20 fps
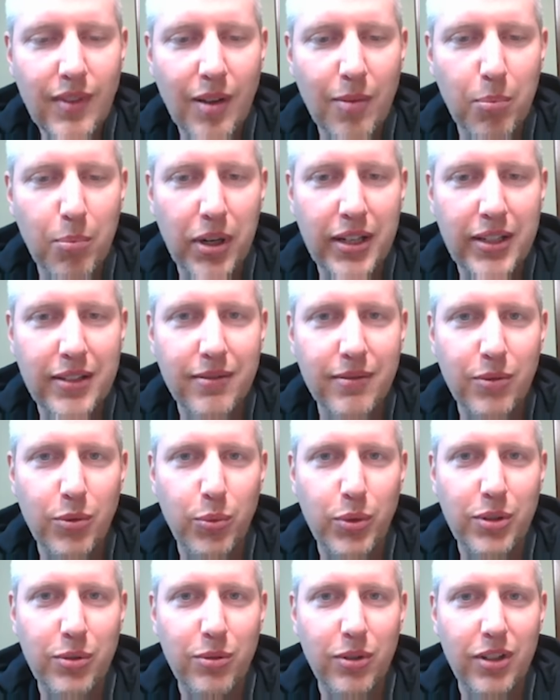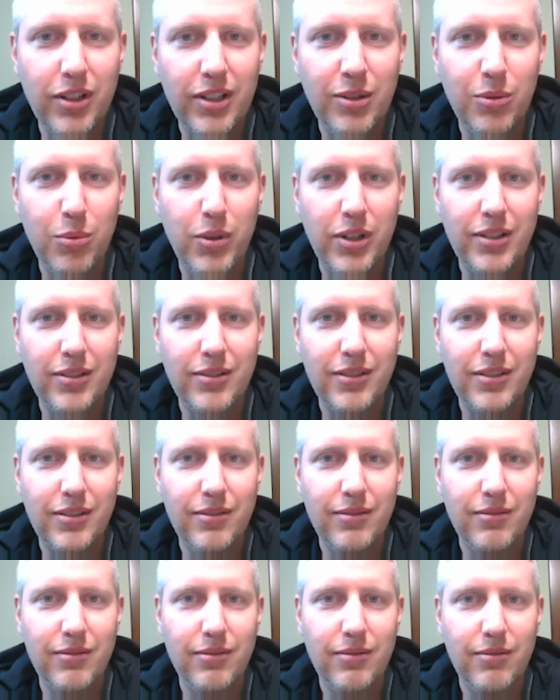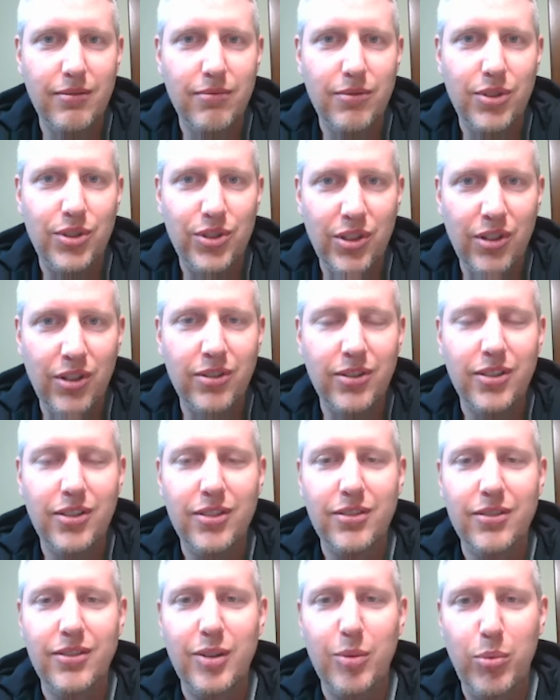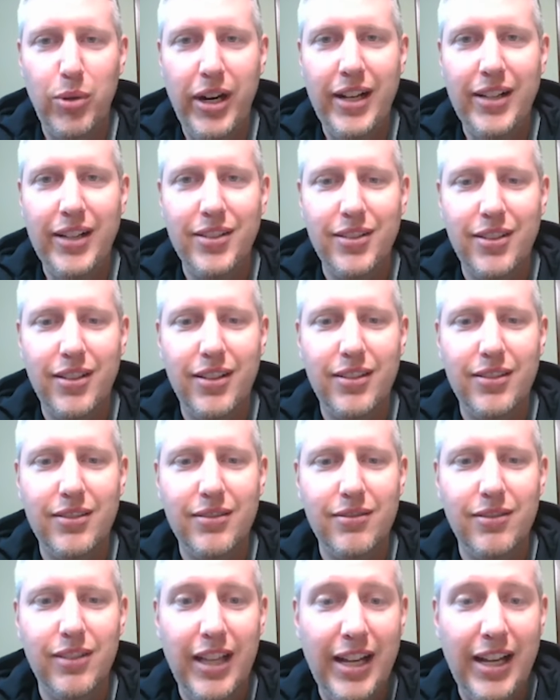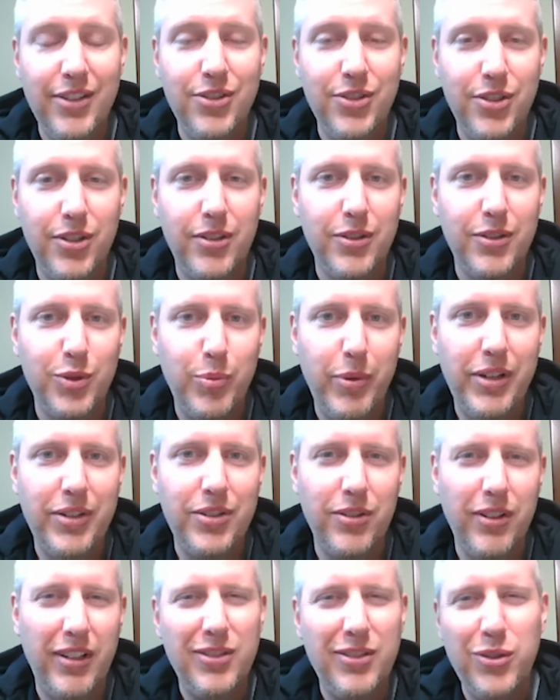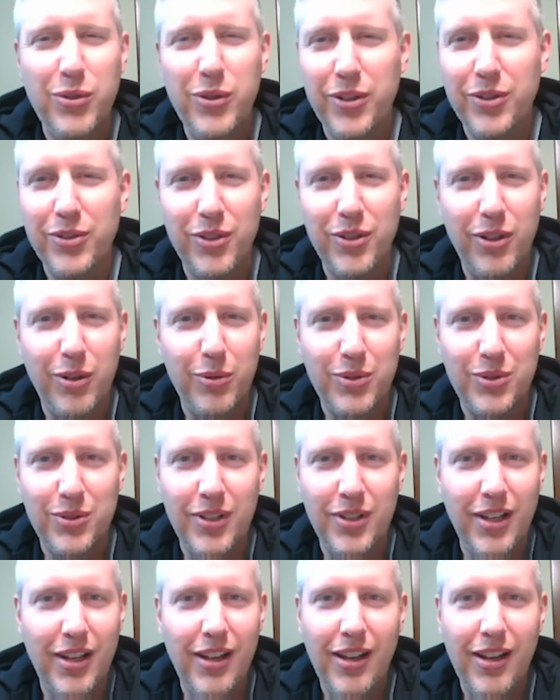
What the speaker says: But when you look at what sunk Nebraska last year, especially, and 2 years ago was